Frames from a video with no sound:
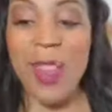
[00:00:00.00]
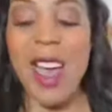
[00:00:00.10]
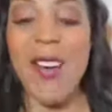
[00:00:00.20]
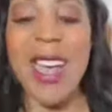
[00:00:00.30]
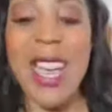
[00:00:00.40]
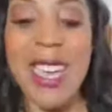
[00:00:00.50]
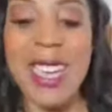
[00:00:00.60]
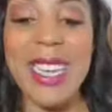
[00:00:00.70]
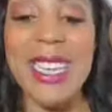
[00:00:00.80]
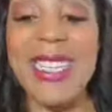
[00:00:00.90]
All right. At
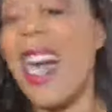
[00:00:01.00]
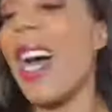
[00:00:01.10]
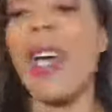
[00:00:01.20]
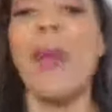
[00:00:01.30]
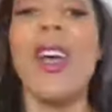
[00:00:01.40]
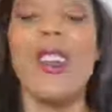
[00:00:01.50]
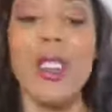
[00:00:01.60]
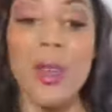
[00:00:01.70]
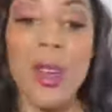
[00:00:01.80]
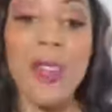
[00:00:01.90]
any time
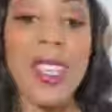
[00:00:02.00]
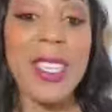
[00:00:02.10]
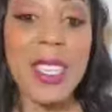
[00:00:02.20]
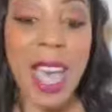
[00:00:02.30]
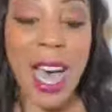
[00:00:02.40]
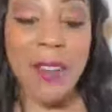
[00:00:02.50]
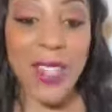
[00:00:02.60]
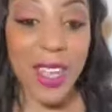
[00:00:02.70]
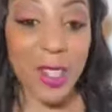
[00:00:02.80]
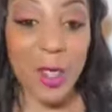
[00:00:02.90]
during this
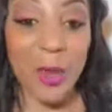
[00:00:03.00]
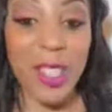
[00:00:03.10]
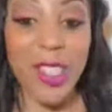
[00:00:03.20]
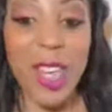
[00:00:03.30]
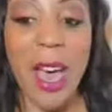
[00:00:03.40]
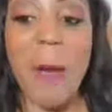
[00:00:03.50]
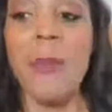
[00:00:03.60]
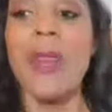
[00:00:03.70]
live, take a screenshot.